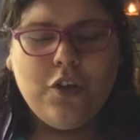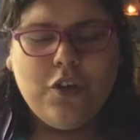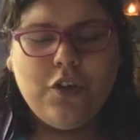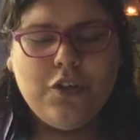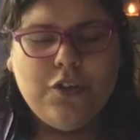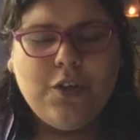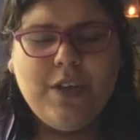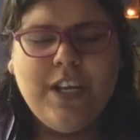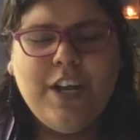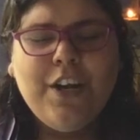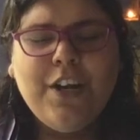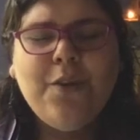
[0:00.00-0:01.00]
So
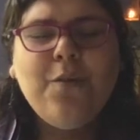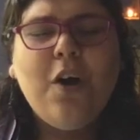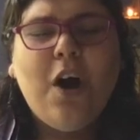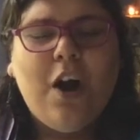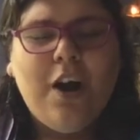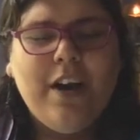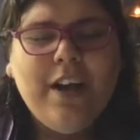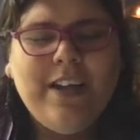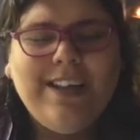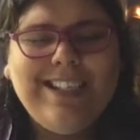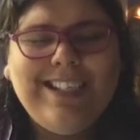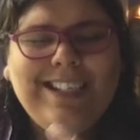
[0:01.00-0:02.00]
here you are,
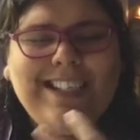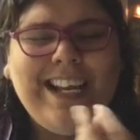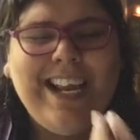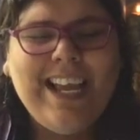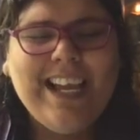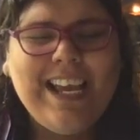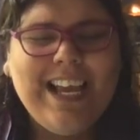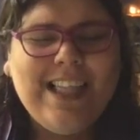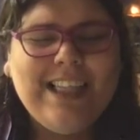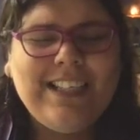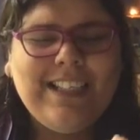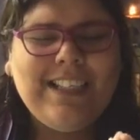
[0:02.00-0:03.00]
sitting
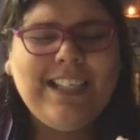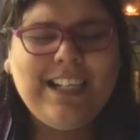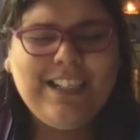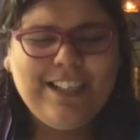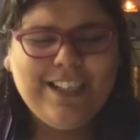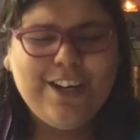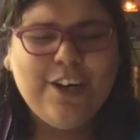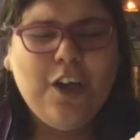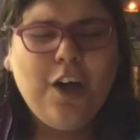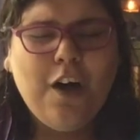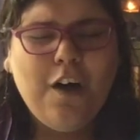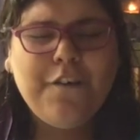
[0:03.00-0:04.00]
in the center
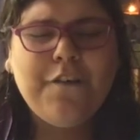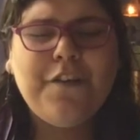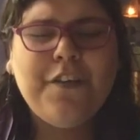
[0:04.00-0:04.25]
of